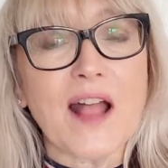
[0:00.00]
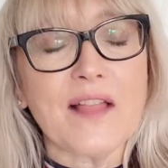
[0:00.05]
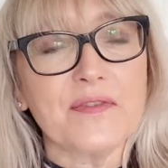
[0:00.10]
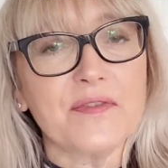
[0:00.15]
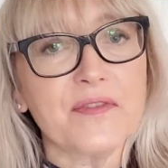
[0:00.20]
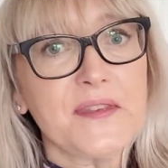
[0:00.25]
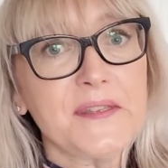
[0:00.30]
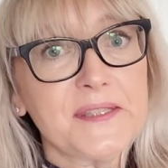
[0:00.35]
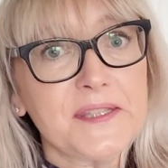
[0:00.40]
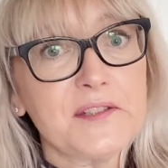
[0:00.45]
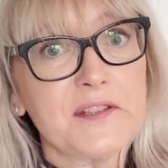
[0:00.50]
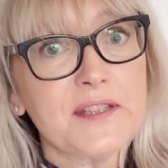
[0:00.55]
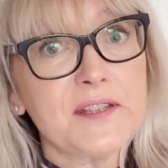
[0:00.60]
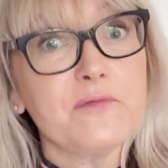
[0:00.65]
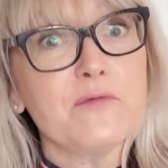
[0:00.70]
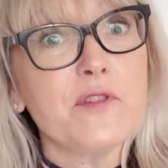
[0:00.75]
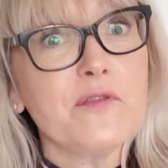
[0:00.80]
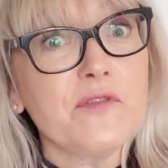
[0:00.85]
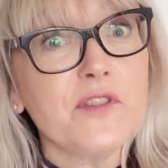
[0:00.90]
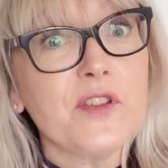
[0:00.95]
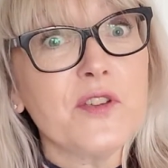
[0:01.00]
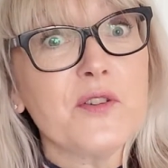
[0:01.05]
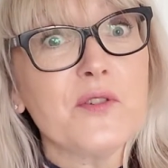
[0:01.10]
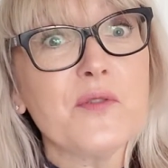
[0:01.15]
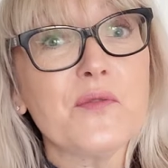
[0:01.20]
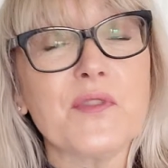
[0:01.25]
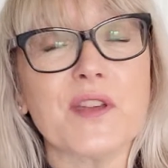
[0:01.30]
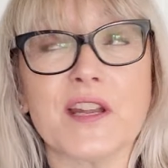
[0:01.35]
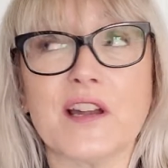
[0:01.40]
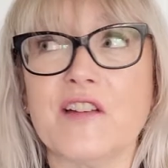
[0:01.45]
And this is a
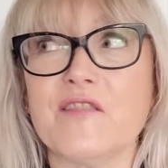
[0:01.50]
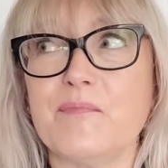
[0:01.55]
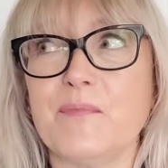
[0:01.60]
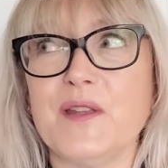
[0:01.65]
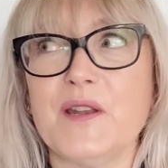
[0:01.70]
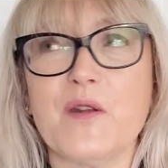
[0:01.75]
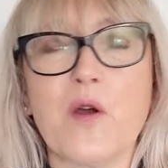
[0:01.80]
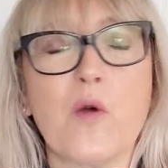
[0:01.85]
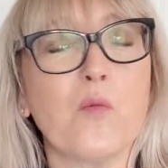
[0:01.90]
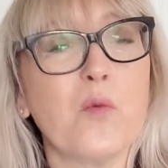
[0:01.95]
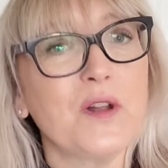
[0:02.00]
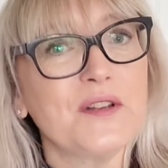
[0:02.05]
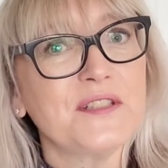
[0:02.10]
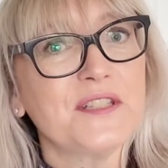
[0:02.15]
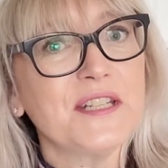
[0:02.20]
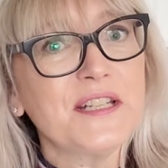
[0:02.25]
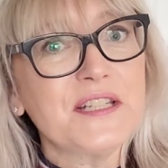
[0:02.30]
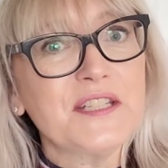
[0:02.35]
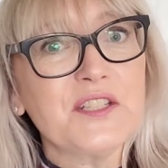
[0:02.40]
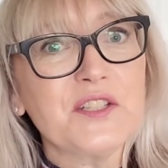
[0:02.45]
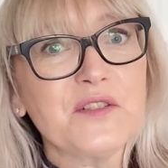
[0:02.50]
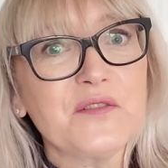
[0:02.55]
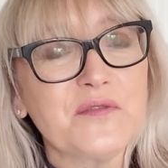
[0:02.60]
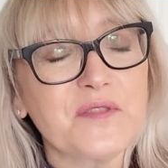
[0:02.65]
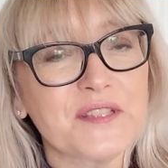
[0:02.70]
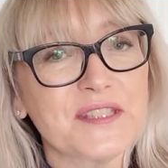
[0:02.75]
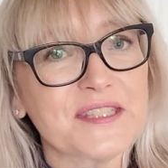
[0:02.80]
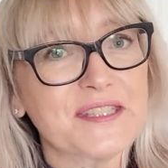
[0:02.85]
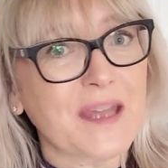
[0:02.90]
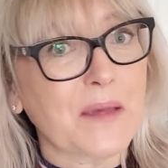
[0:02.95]
review that I've been wanting to do
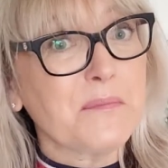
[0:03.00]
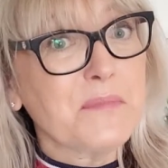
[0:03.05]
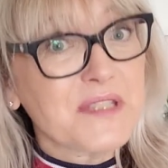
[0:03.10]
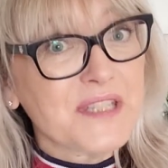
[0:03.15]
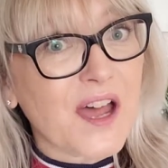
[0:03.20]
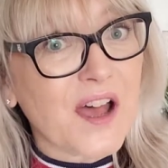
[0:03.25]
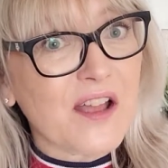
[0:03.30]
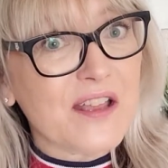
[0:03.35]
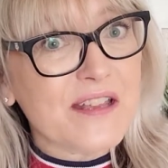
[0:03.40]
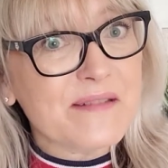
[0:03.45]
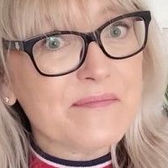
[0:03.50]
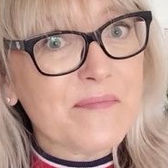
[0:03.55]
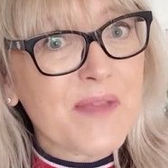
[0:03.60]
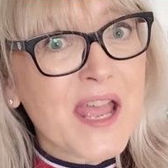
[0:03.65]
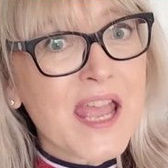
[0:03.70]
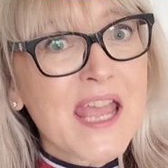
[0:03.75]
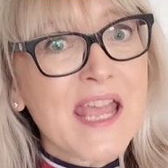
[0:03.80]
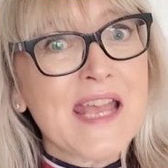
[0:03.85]
for some time.